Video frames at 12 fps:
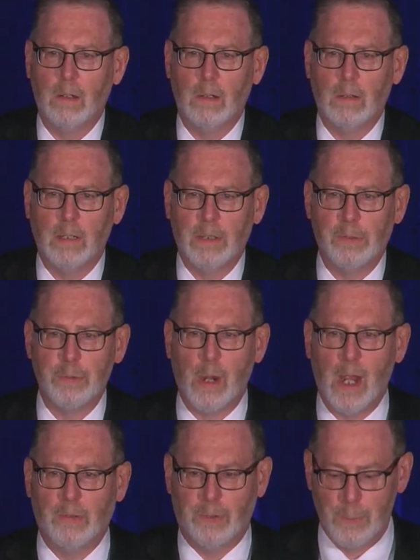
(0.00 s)
Let's
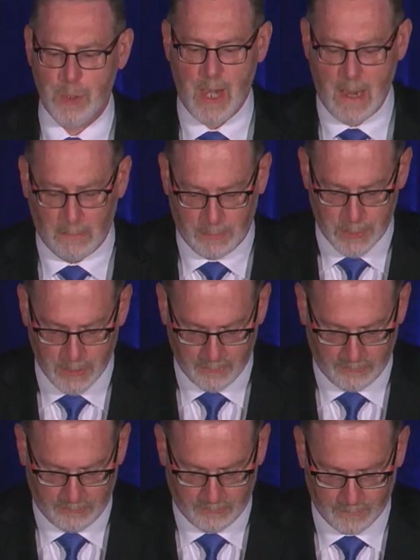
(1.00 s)
try some
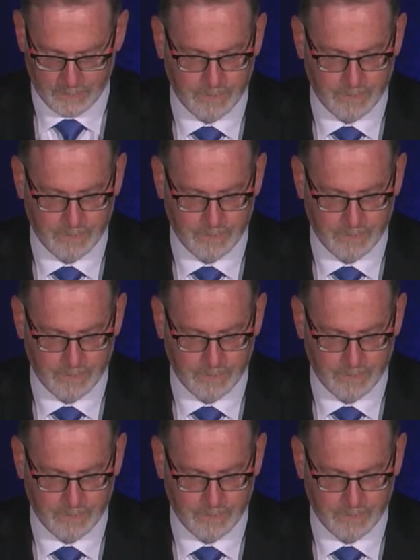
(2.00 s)
challenges.